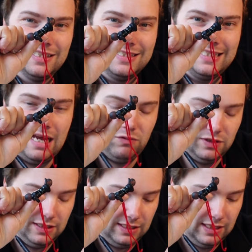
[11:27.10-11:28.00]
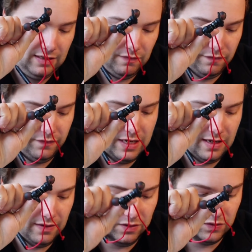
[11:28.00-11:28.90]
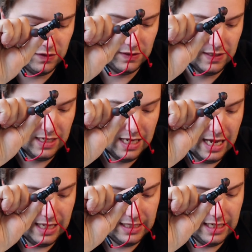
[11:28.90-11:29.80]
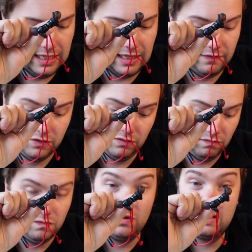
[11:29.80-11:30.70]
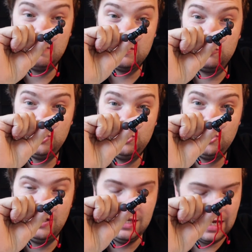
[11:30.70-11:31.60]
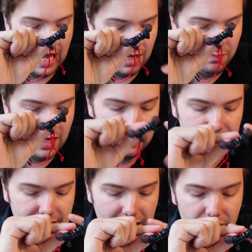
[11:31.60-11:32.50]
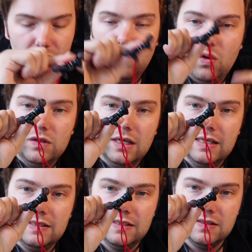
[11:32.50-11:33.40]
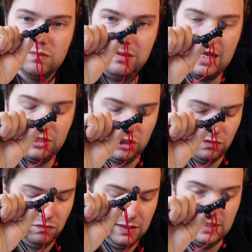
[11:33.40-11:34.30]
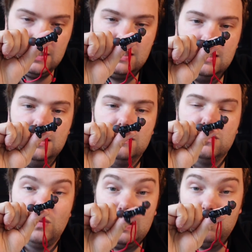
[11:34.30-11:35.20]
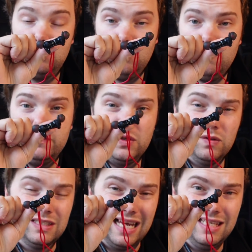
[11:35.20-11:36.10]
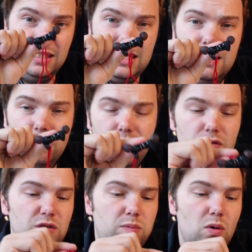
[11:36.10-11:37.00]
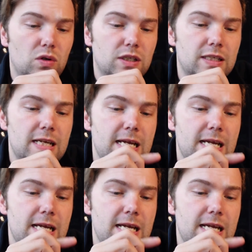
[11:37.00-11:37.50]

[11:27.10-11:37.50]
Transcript: sound via those. And then I have to look at my cheat sheet here. IPX7 water and splash resistant, sweat proof, so it's ideal for sport.